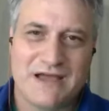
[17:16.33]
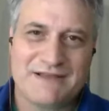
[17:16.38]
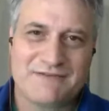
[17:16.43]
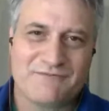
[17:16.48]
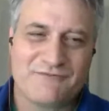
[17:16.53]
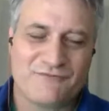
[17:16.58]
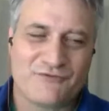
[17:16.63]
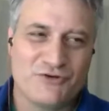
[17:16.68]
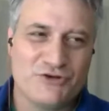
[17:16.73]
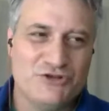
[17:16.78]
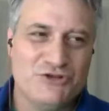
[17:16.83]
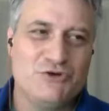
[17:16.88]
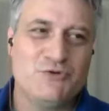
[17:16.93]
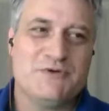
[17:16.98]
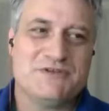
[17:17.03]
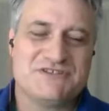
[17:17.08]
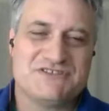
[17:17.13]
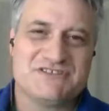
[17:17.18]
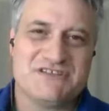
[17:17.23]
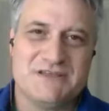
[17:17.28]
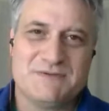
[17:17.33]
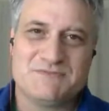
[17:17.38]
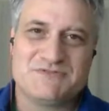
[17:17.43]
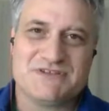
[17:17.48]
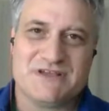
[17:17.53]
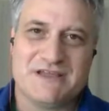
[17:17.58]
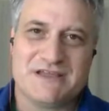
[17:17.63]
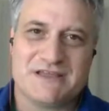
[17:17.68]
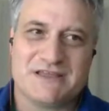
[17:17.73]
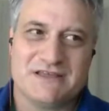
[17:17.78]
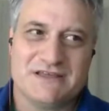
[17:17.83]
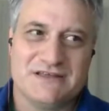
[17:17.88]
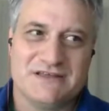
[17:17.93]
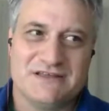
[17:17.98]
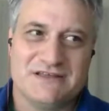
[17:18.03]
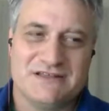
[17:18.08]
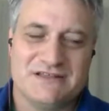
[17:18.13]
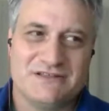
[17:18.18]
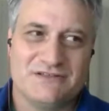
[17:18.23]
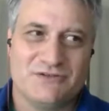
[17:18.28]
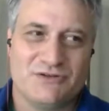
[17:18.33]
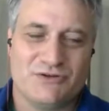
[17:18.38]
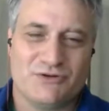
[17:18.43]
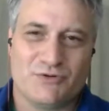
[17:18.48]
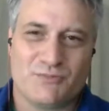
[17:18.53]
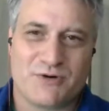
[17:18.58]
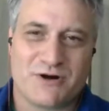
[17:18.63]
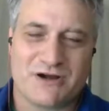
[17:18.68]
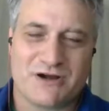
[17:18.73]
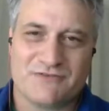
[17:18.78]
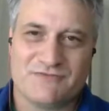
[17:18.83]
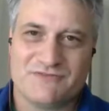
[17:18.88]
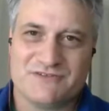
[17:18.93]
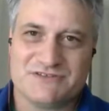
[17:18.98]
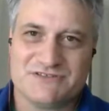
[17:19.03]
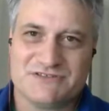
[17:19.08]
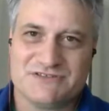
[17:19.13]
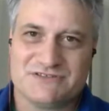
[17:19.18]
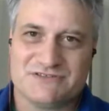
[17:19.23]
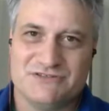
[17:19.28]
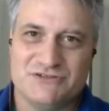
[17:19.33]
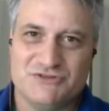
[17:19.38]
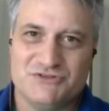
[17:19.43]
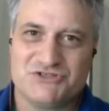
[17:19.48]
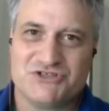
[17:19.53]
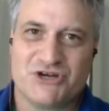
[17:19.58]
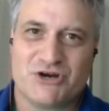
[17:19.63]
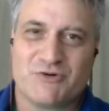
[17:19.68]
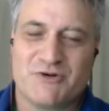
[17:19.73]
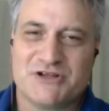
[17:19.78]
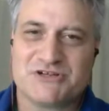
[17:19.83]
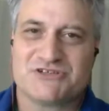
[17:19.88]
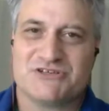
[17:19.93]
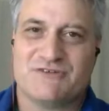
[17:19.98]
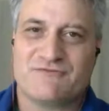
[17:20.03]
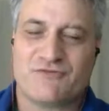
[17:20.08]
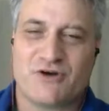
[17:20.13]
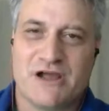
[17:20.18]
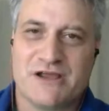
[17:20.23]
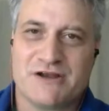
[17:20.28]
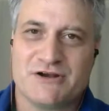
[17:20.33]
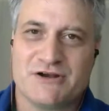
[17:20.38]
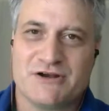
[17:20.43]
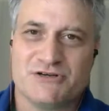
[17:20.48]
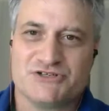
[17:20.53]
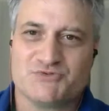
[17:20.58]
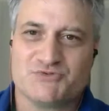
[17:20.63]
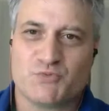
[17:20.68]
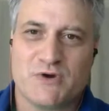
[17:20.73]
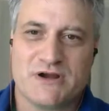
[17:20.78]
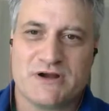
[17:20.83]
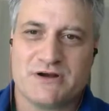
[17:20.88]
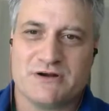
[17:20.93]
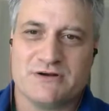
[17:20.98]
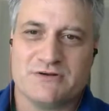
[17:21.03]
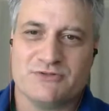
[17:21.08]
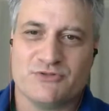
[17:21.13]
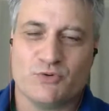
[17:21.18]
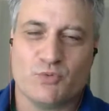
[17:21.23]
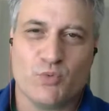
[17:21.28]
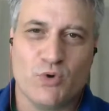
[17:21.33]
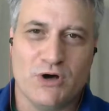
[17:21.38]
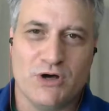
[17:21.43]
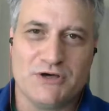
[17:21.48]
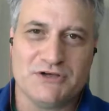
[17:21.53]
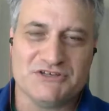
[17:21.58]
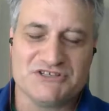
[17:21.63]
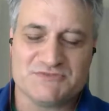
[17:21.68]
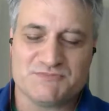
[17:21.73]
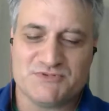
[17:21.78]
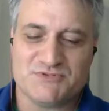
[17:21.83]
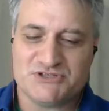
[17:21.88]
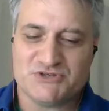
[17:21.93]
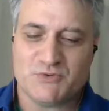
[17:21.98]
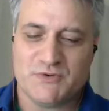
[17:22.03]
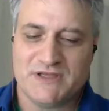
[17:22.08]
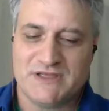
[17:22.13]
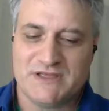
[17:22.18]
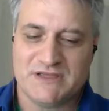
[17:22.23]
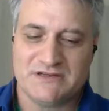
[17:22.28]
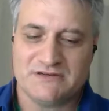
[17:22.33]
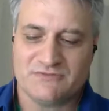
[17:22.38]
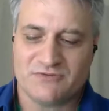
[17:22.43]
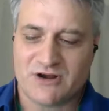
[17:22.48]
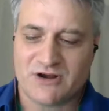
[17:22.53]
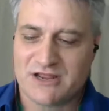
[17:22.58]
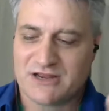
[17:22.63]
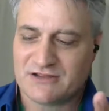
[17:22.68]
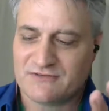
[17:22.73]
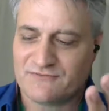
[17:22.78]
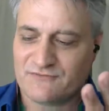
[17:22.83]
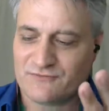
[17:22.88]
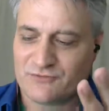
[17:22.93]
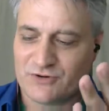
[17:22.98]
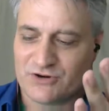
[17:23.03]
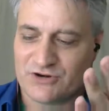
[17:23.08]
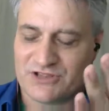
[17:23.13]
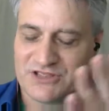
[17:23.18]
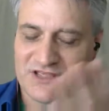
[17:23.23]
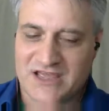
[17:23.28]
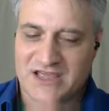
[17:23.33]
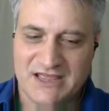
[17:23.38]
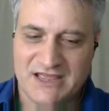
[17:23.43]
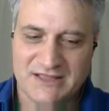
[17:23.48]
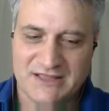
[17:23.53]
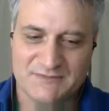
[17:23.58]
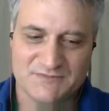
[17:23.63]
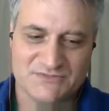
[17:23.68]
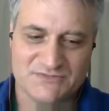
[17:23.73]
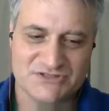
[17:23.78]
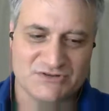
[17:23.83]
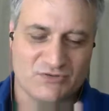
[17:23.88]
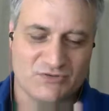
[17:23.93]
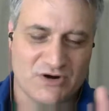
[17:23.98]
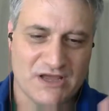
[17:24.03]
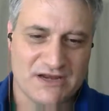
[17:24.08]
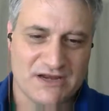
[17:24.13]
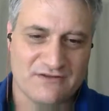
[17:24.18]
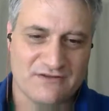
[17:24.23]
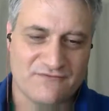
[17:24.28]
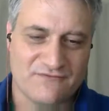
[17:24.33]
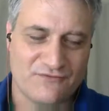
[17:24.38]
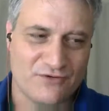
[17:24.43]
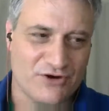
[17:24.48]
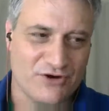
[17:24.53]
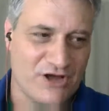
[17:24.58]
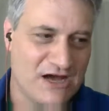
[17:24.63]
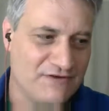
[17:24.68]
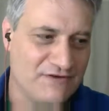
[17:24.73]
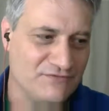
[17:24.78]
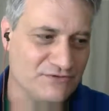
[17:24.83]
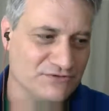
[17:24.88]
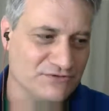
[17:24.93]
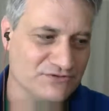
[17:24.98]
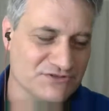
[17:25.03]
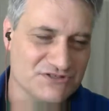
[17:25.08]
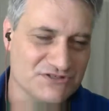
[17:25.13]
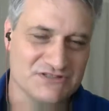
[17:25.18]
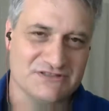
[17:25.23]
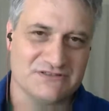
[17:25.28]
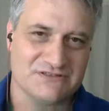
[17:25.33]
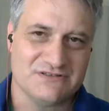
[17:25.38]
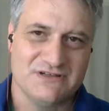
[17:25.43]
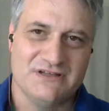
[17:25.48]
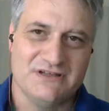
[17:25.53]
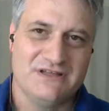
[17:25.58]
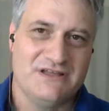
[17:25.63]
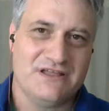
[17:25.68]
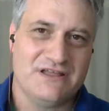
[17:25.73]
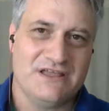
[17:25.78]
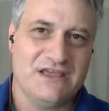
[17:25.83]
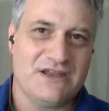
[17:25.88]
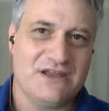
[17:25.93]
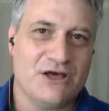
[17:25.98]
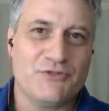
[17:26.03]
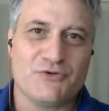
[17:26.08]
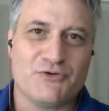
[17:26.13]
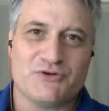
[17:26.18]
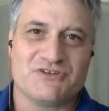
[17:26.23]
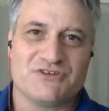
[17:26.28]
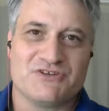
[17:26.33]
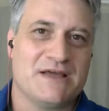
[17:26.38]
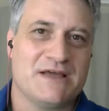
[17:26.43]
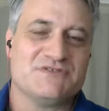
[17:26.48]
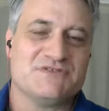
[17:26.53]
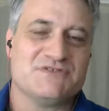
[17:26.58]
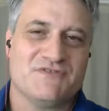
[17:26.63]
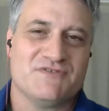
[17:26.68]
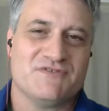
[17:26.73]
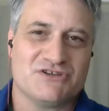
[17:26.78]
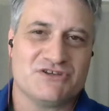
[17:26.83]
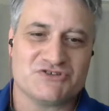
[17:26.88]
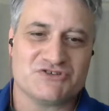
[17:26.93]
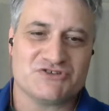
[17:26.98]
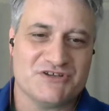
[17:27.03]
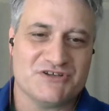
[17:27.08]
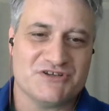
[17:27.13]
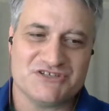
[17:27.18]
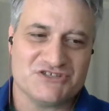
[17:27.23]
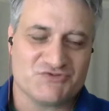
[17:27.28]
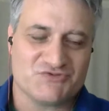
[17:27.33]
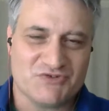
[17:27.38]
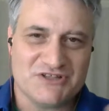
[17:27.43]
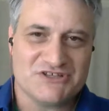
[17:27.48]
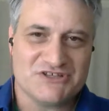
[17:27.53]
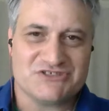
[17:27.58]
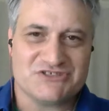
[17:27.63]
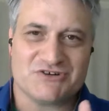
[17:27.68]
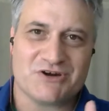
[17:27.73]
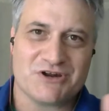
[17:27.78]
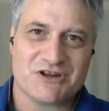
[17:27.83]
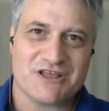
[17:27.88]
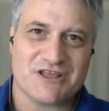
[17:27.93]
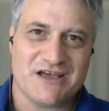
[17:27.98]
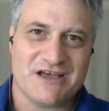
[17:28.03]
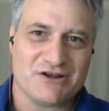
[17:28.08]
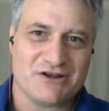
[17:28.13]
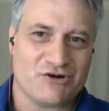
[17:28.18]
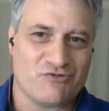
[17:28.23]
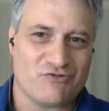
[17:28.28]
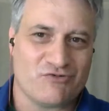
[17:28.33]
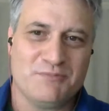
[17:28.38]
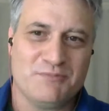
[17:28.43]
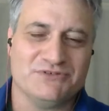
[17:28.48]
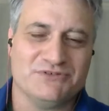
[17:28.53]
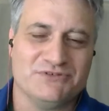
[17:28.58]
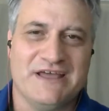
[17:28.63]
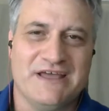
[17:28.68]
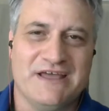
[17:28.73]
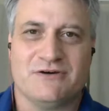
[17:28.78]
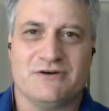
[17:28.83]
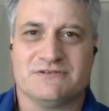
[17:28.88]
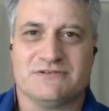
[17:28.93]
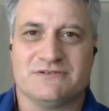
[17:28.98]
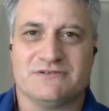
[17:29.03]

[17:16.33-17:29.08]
for you, it seems like you're part of this new generation of writers where the walls between writing for games and writing for novels and other types of industries has really started to kind of crumble down.